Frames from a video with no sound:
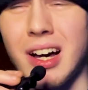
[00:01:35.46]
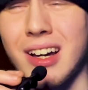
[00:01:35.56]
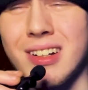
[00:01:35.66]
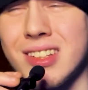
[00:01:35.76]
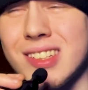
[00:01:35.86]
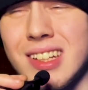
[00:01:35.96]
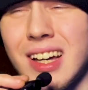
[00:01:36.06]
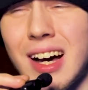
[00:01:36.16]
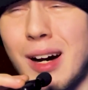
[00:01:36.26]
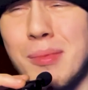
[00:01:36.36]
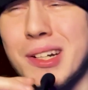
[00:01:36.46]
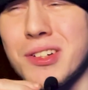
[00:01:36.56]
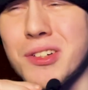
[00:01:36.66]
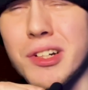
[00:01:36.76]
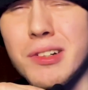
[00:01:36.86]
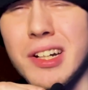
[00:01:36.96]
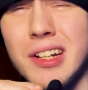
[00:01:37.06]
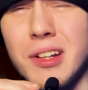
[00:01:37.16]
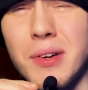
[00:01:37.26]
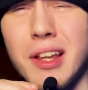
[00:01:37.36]
I honestly can't imagine
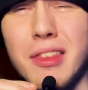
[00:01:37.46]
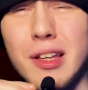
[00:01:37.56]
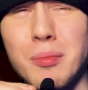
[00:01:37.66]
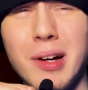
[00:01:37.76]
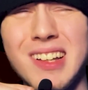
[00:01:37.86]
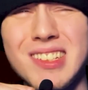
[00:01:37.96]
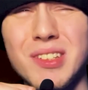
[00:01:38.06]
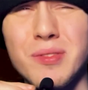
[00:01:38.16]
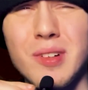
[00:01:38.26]
tuning into anything past this